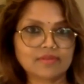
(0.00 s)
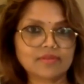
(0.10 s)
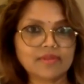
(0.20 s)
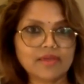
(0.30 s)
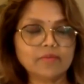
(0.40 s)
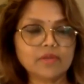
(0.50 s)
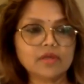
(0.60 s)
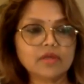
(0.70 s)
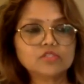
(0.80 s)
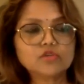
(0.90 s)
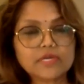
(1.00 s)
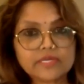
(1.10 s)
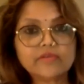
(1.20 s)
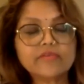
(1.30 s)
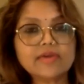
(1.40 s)
Yeah. So it
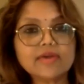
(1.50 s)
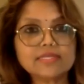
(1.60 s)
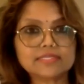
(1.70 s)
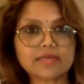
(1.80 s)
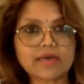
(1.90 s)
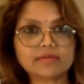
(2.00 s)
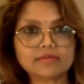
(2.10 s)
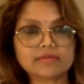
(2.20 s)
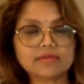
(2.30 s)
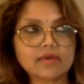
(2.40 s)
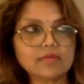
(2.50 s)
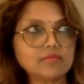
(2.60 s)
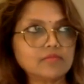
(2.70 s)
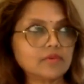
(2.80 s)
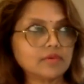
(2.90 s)
creates that.
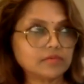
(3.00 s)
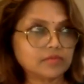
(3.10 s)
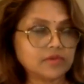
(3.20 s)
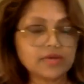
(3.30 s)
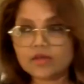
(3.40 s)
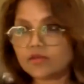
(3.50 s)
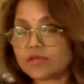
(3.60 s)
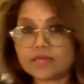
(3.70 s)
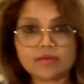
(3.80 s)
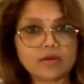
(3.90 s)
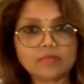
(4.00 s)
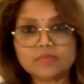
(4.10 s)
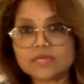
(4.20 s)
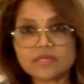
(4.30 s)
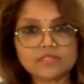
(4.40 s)
Yeah. Yeah. I'm
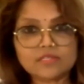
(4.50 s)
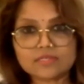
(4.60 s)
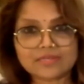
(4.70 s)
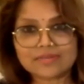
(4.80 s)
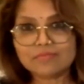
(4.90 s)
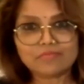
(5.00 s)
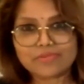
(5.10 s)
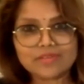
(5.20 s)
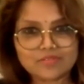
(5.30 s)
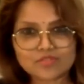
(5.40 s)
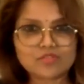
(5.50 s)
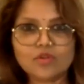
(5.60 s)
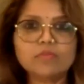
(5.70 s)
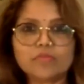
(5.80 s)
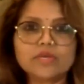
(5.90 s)
saying just come,
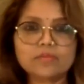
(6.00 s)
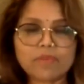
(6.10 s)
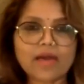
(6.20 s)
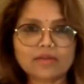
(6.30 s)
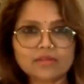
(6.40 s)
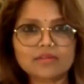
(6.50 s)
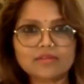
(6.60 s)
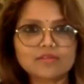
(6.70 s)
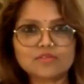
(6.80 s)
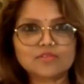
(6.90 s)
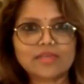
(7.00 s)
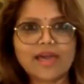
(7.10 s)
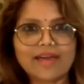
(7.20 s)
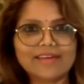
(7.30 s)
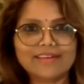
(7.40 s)
slowly bring it back to
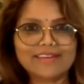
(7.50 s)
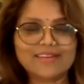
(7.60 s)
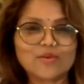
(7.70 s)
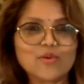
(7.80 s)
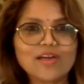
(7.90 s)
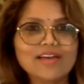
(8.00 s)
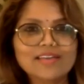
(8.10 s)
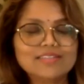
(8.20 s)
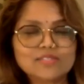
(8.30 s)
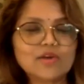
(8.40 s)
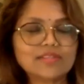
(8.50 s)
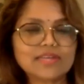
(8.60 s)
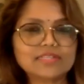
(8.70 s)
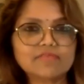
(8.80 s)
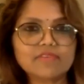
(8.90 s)
that. You know, it's not
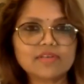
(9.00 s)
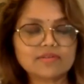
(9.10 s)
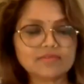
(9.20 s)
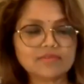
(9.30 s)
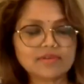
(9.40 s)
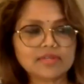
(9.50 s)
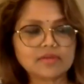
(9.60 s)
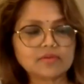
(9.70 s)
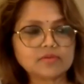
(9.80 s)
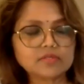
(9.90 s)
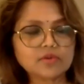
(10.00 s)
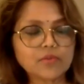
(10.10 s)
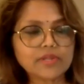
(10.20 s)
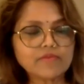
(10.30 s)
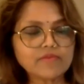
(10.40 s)
that difficult, you know. So
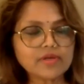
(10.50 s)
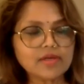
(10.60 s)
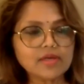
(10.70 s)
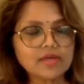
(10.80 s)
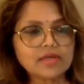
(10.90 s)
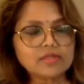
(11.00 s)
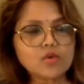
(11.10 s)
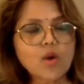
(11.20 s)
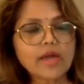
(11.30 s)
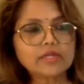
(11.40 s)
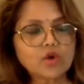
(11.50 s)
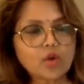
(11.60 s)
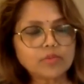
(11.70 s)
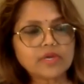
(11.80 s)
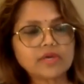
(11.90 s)
whenever you are in
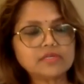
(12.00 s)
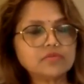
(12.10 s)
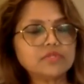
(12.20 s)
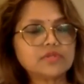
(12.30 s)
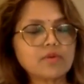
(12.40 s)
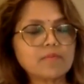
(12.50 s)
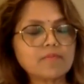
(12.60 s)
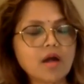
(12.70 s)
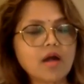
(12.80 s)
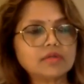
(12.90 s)
communication with your mind,